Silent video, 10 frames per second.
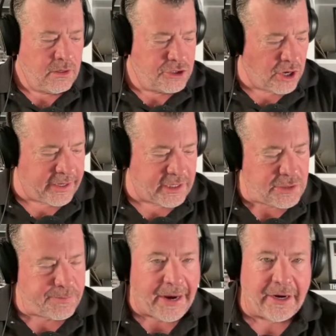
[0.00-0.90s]
Johnny
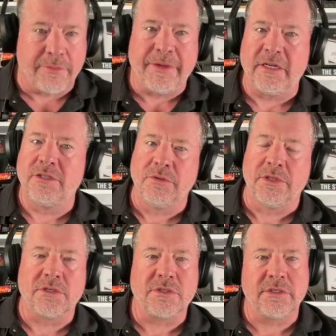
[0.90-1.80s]
inspired me to do
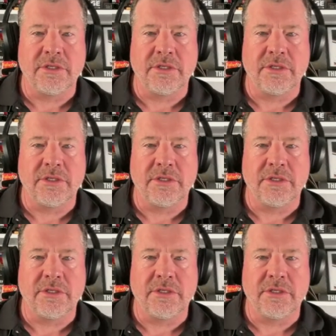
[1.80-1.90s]
this.